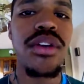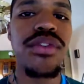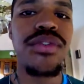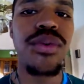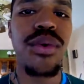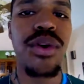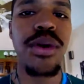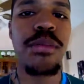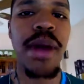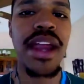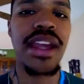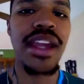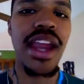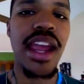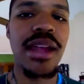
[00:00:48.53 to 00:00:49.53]
for my
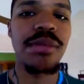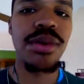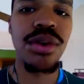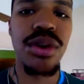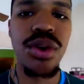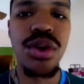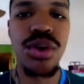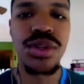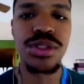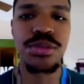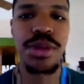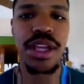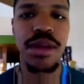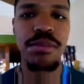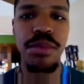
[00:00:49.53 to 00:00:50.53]
neighbor who was
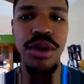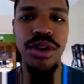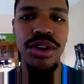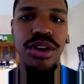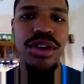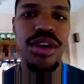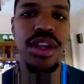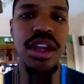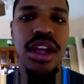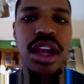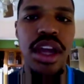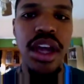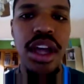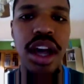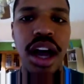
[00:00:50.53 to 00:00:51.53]
being murdered,
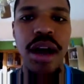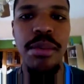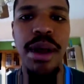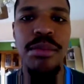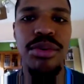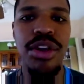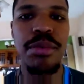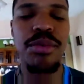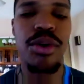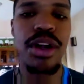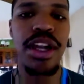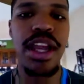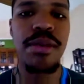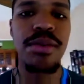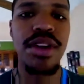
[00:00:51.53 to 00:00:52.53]
my preborn
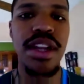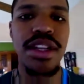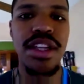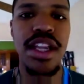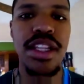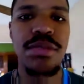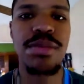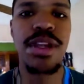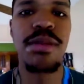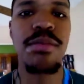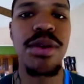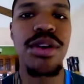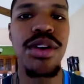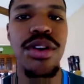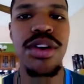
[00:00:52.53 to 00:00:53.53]
neighbor that is being
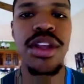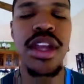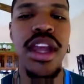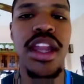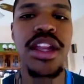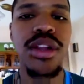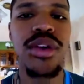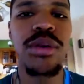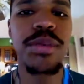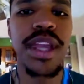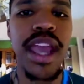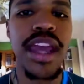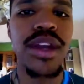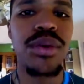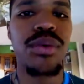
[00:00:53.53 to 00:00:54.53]
murdered. The Lord
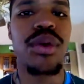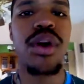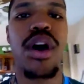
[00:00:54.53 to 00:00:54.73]
began to